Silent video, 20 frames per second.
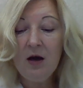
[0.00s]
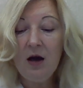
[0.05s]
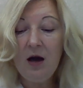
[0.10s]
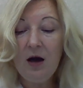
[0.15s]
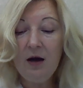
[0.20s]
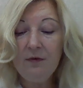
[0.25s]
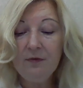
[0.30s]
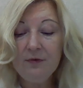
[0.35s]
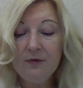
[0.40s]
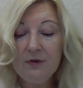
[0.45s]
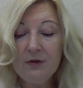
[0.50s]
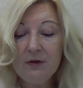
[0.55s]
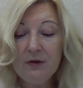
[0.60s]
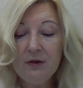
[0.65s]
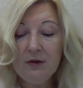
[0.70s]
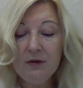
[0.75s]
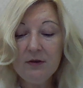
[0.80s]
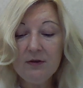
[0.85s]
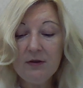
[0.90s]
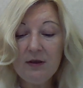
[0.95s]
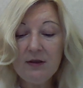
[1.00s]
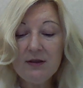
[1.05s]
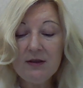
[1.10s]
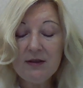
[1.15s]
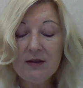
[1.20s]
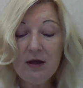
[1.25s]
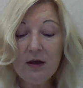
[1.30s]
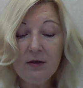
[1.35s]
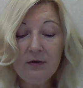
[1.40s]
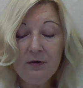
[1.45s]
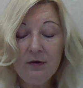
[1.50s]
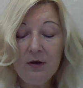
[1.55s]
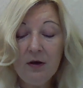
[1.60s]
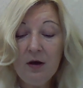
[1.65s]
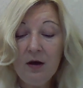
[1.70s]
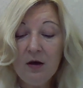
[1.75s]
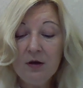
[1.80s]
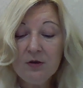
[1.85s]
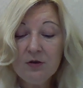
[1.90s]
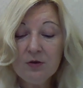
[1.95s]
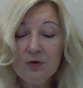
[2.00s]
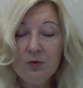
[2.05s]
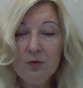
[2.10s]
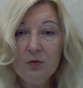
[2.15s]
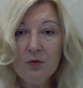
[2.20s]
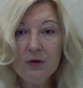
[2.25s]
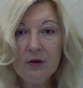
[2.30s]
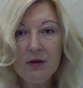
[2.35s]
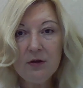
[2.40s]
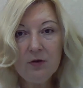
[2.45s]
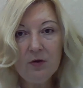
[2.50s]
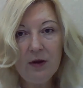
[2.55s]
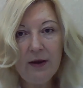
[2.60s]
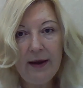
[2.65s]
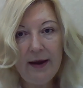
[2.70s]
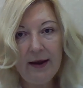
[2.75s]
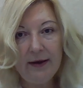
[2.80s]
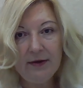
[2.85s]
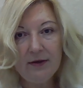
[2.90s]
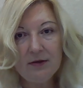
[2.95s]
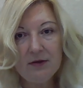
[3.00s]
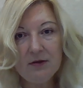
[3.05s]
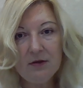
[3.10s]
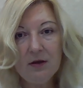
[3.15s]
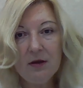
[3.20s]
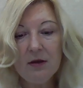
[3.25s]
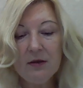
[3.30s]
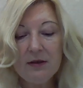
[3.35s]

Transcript: after they start school, it all ends.